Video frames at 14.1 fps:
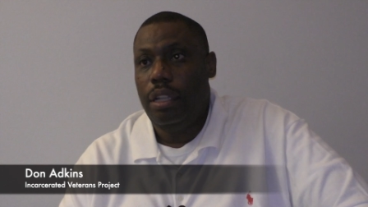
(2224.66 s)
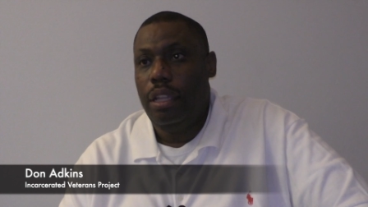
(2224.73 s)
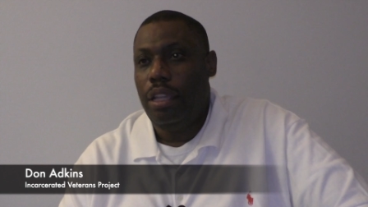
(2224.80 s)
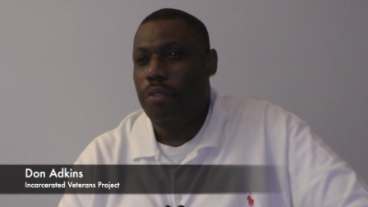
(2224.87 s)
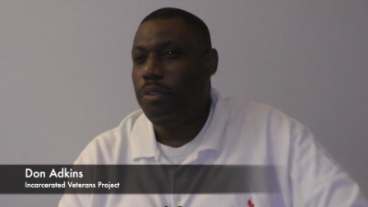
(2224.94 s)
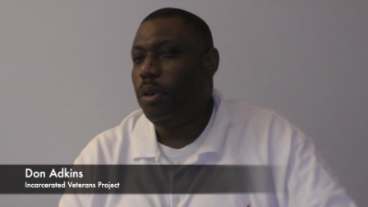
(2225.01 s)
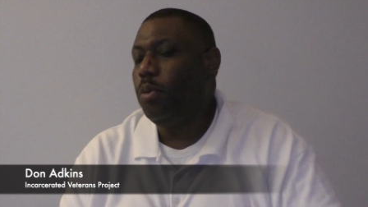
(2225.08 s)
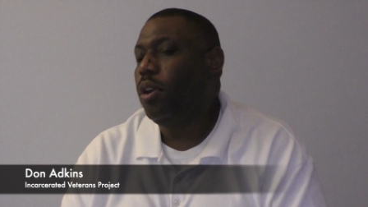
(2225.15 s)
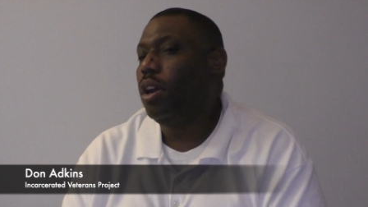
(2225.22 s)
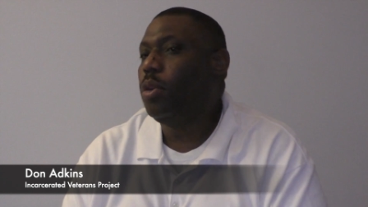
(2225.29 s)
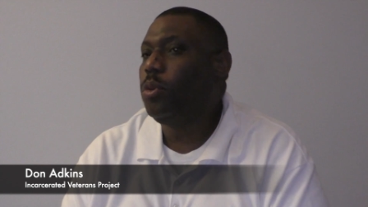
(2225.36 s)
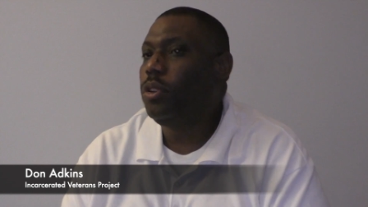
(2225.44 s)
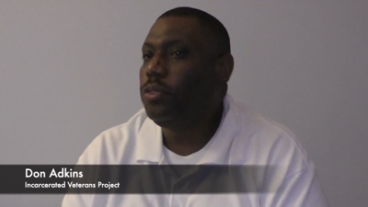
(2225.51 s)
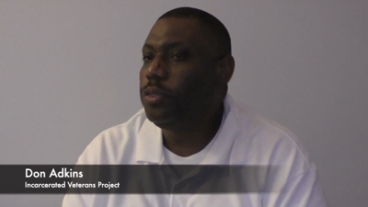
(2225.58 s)
If I walk
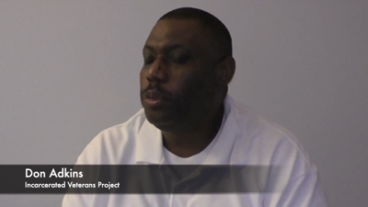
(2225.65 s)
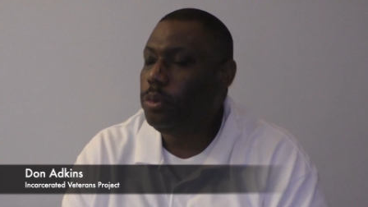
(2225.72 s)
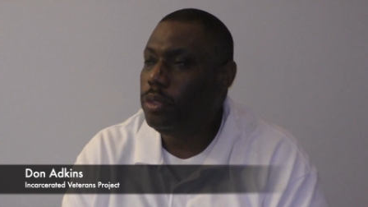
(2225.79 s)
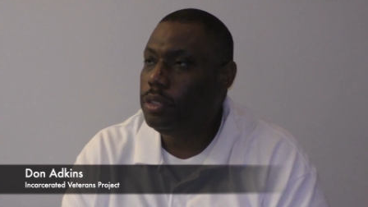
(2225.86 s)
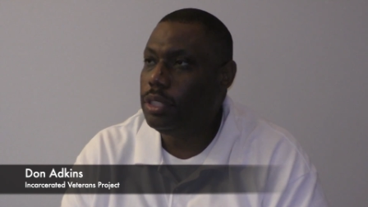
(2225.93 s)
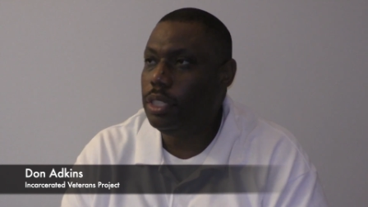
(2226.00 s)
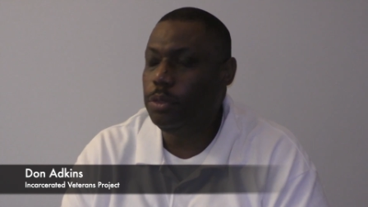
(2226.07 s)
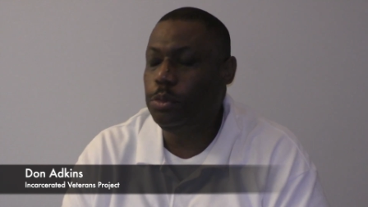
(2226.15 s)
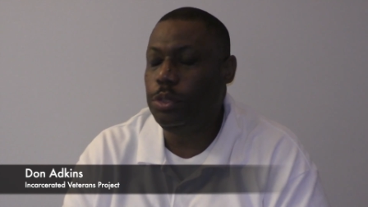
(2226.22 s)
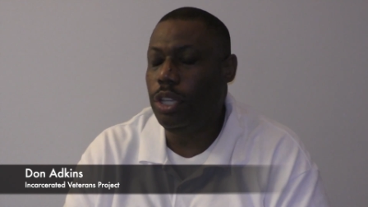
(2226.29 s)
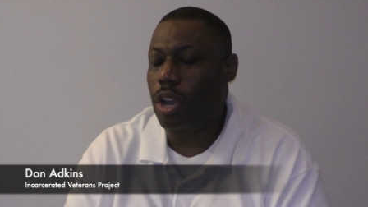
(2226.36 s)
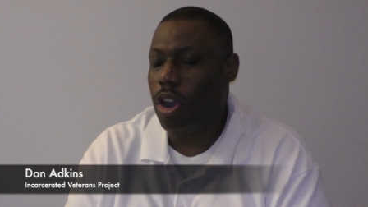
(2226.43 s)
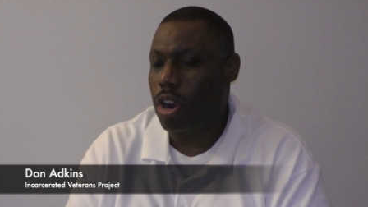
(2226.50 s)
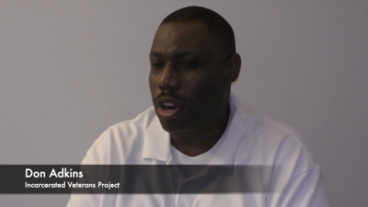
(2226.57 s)
away from you and say
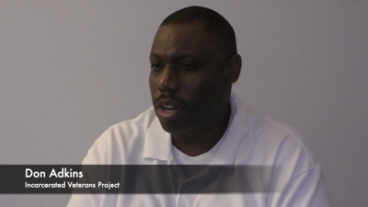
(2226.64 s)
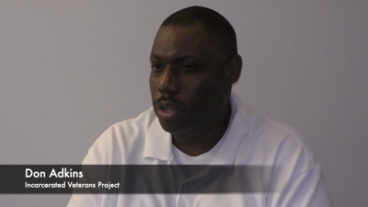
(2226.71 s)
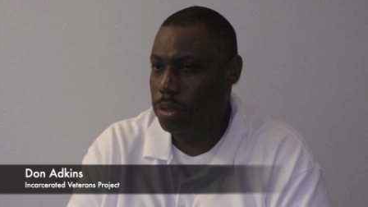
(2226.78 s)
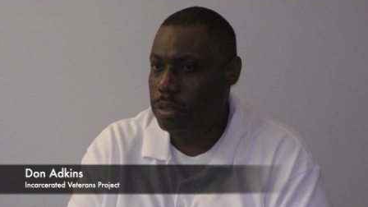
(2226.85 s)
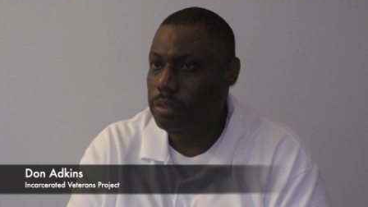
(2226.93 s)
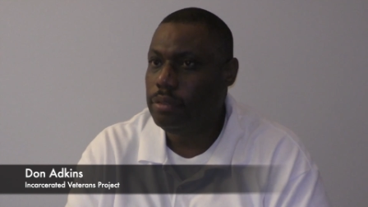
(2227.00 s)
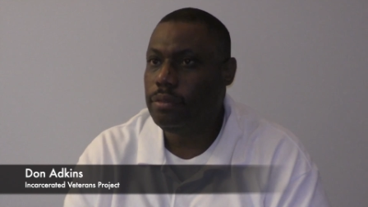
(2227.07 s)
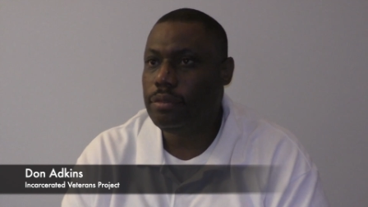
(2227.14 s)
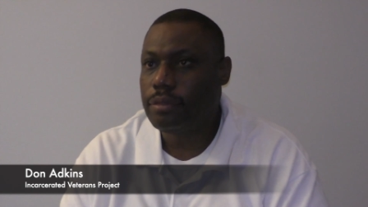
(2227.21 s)
we arguing